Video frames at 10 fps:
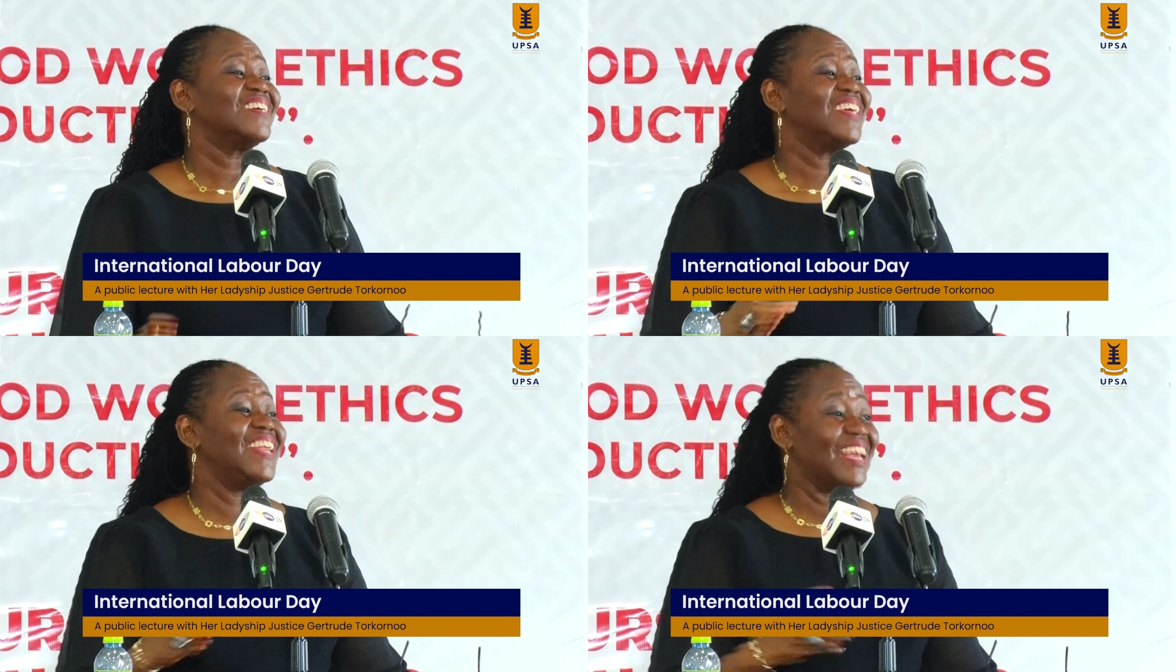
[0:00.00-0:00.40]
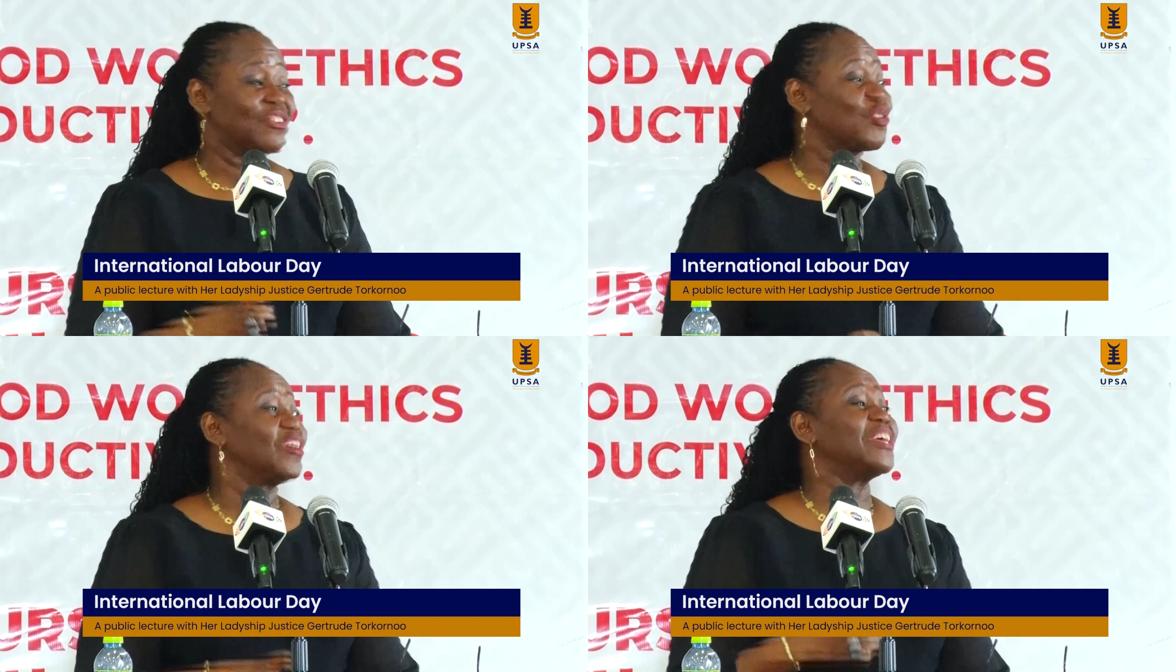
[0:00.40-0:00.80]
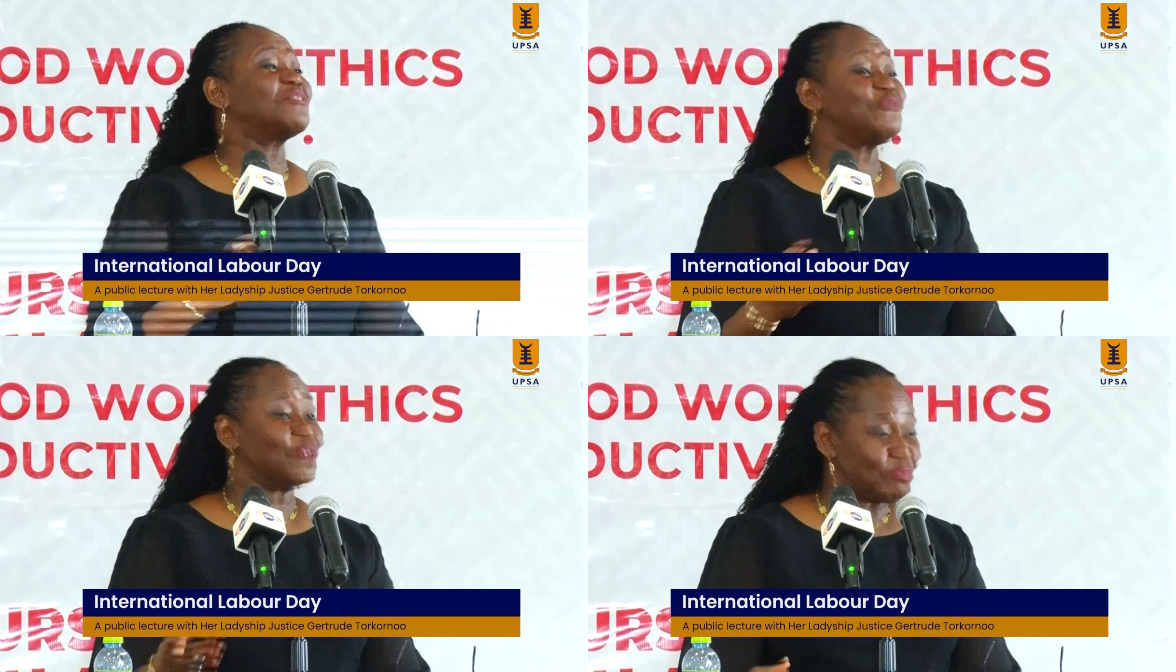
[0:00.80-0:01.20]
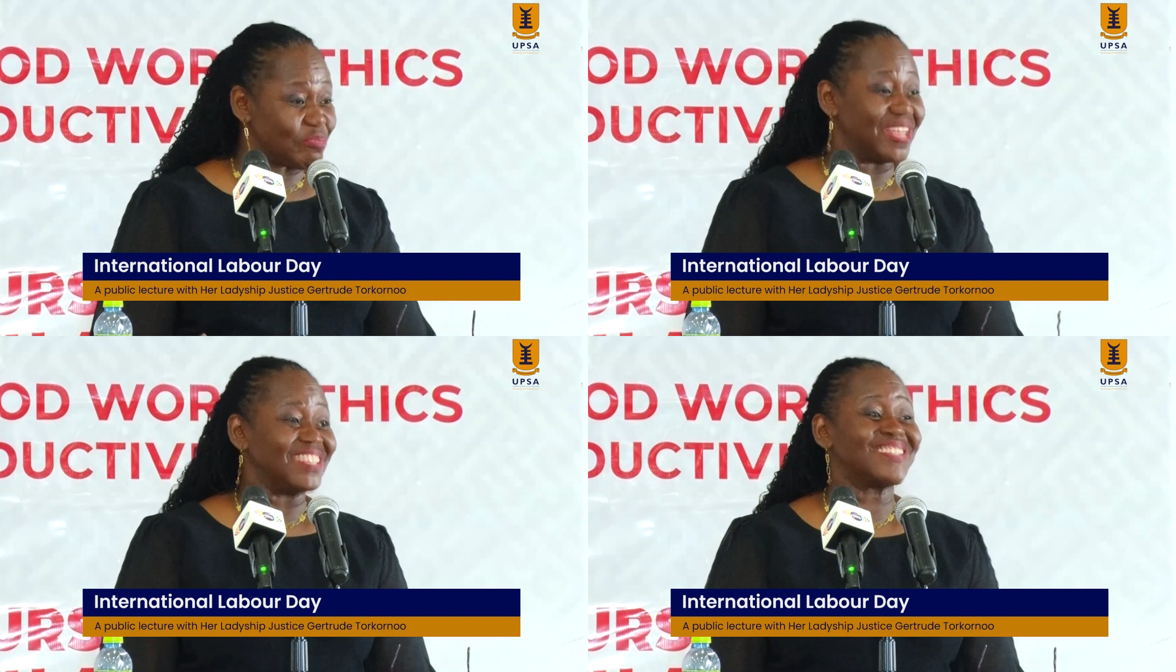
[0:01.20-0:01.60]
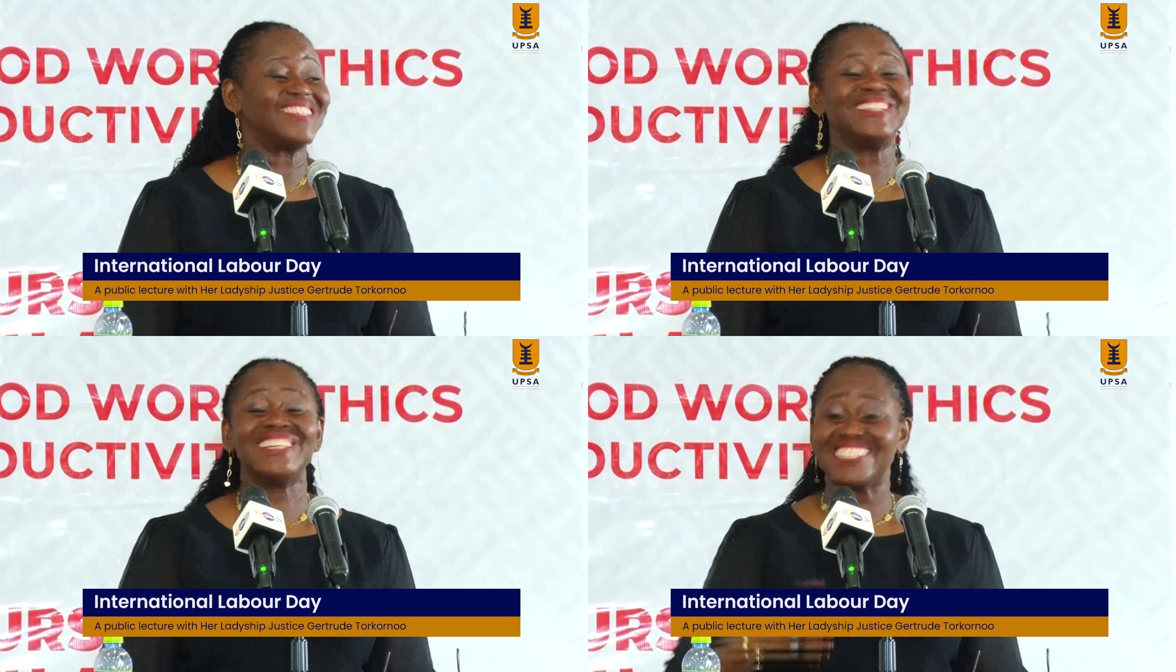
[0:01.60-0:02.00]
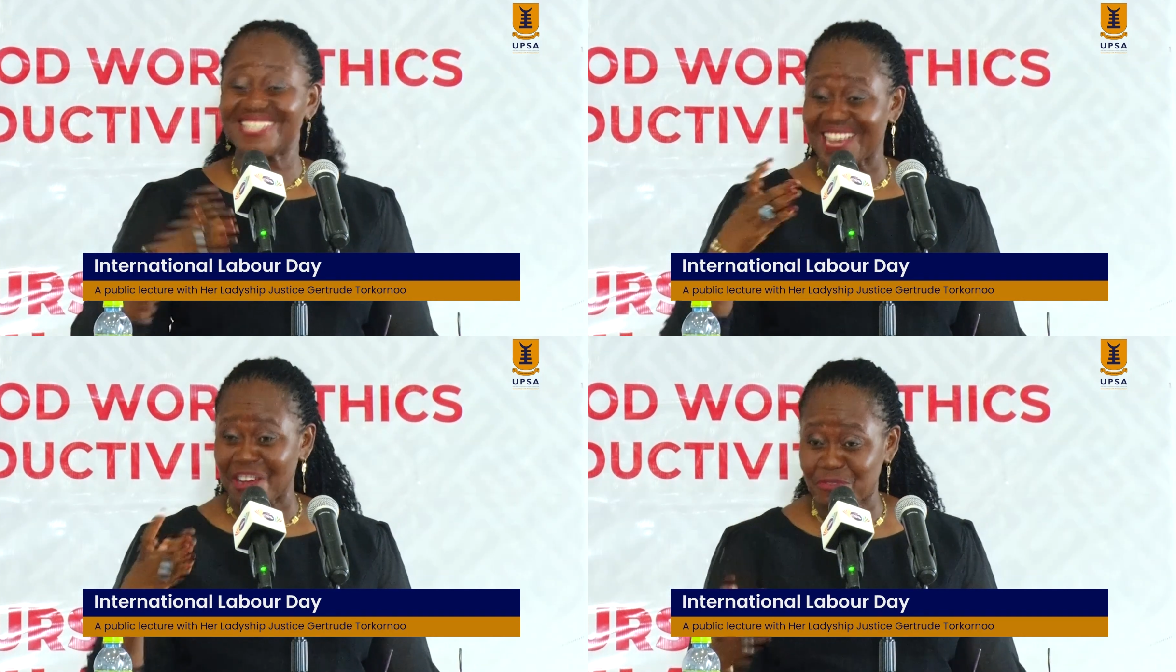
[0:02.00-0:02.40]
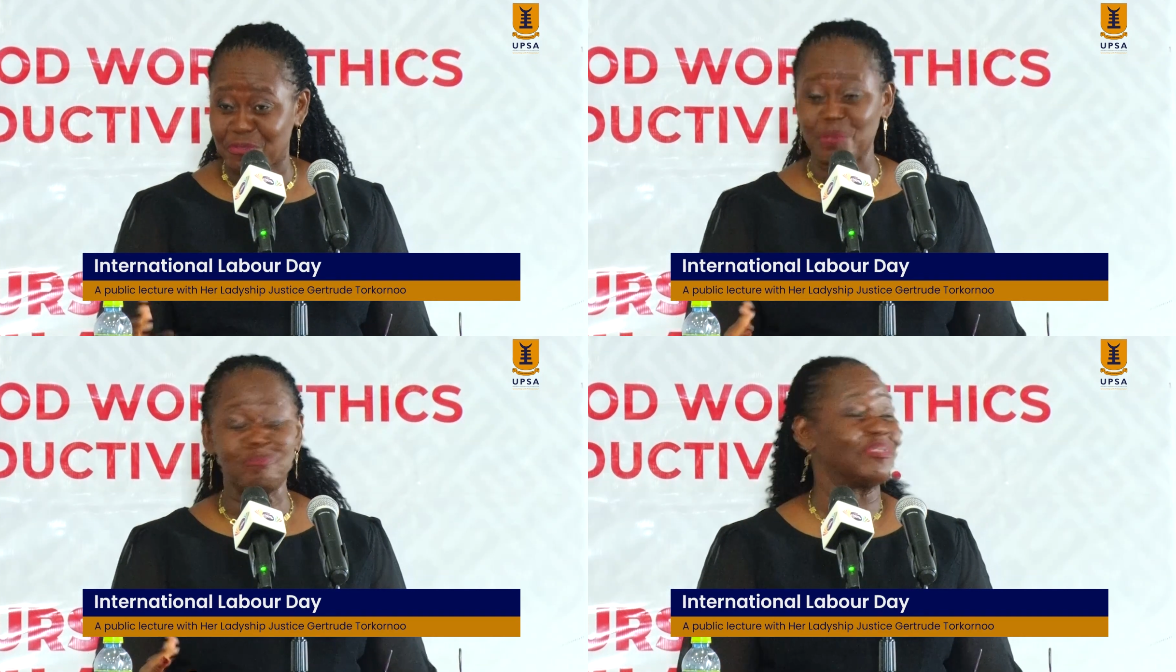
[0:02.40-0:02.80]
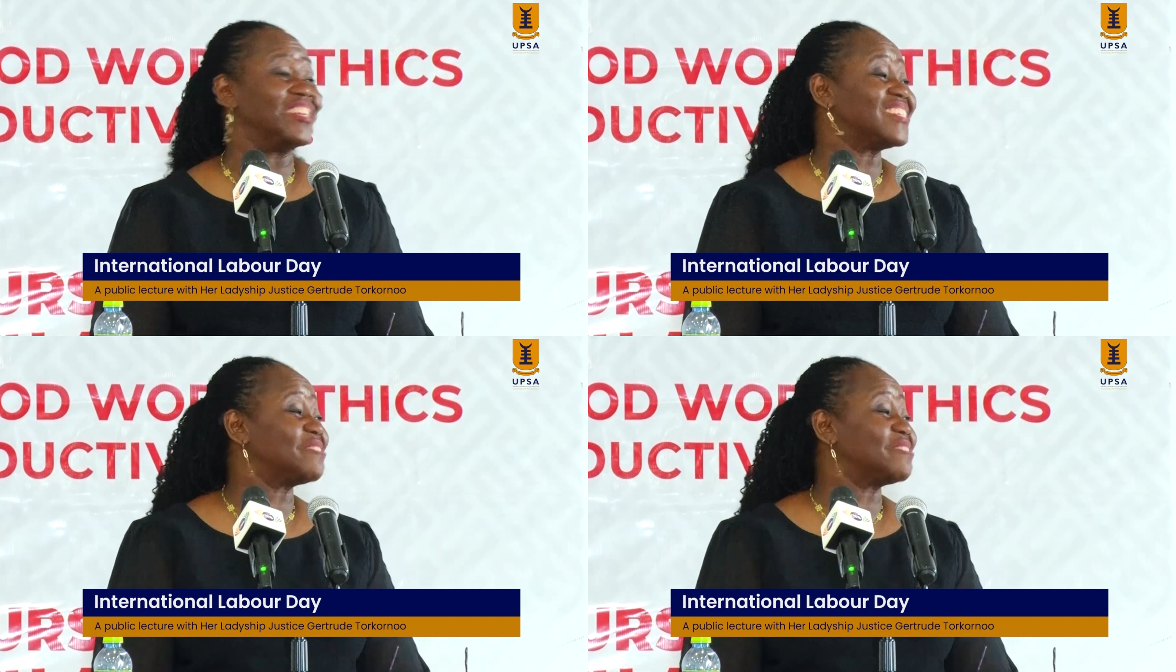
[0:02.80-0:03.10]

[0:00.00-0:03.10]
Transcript: electronic footprints, digital footprints,